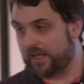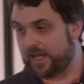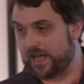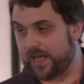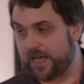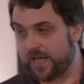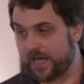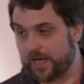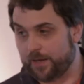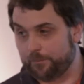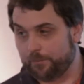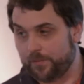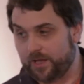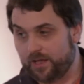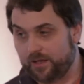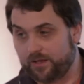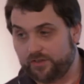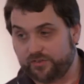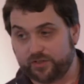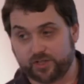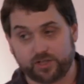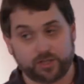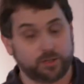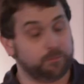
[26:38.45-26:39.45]
So I'm
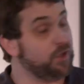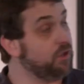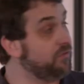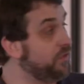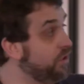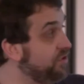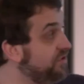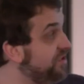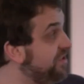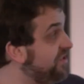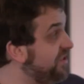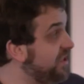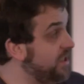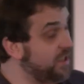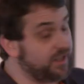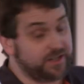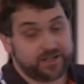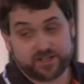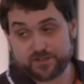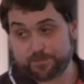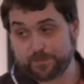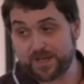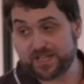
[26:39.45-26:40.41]
going to move on to CIS